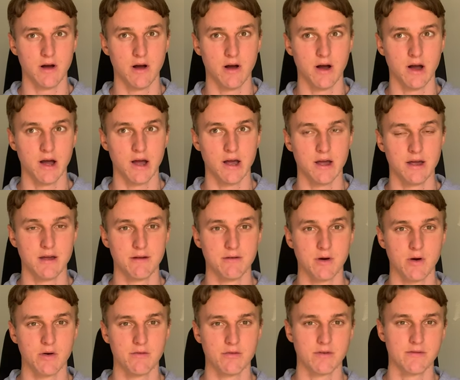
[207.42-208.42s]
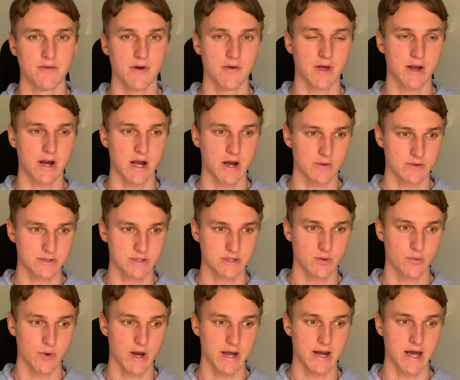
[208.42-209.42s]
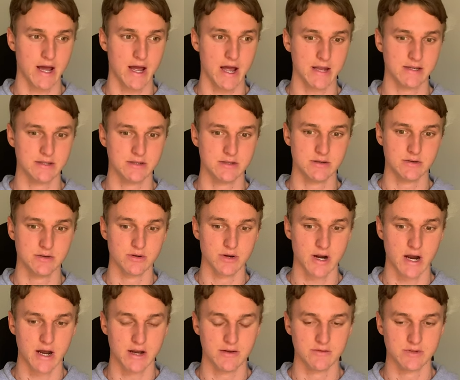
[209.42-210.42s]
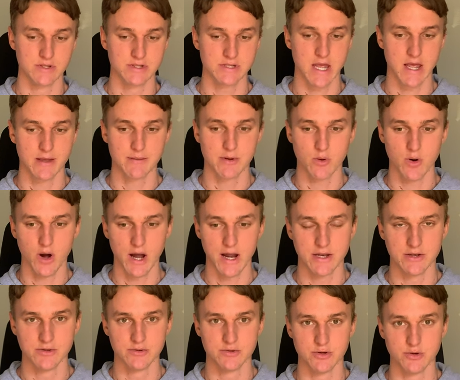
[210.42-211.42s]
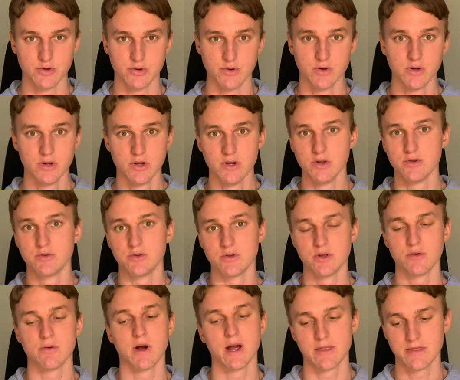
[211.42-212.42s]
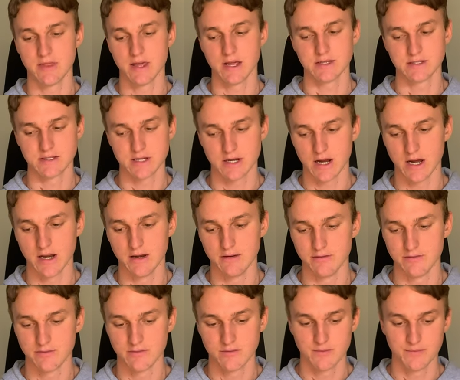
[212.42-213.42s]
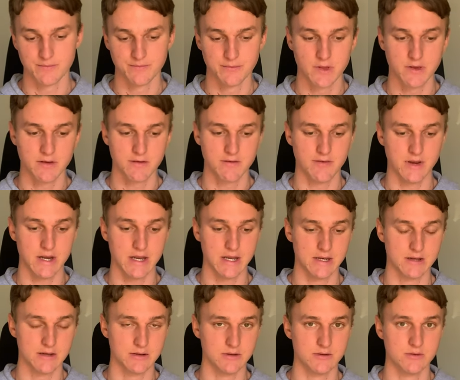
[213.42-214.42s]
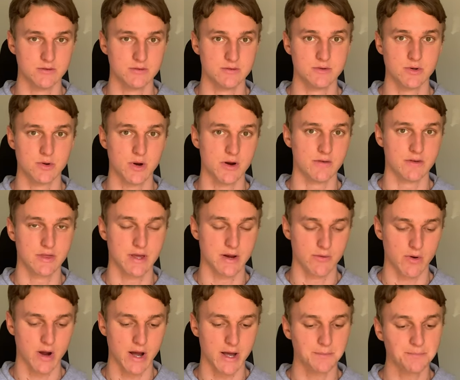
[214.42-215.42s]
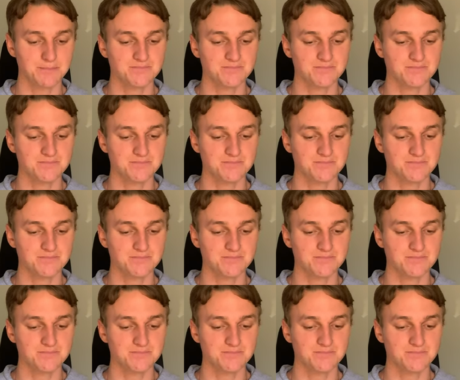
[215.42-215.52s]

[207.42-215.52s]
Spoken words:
I often felt like I was in the way, and I had to kind of just keep quiet and do the right things to kind of fit in and do everything right.